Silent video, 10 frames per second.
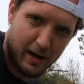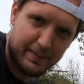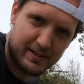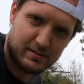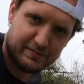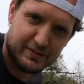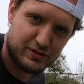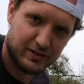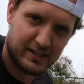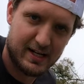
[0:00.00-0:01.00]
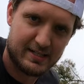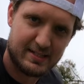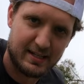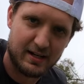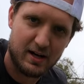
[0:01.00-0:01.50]
I'll make some future
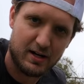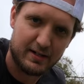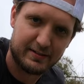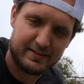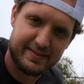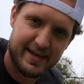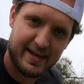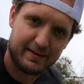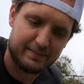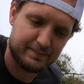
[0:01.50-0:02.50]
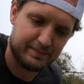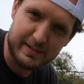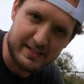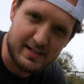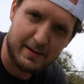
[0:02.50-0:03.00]
content on that. In the
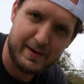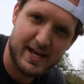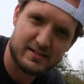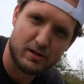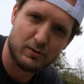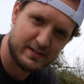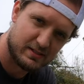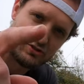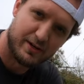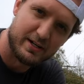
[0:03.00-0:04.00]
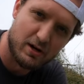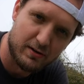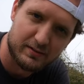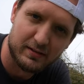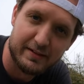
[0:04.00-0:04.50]
meantime, as always, train
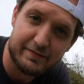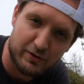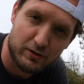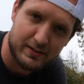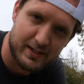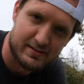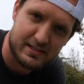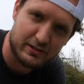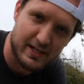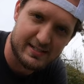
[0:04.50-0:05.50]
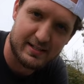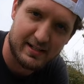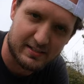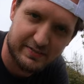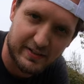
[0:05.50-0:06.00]
hard, live full, and I'll see you guys in the
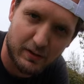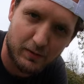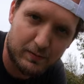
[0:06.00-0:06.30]
next video.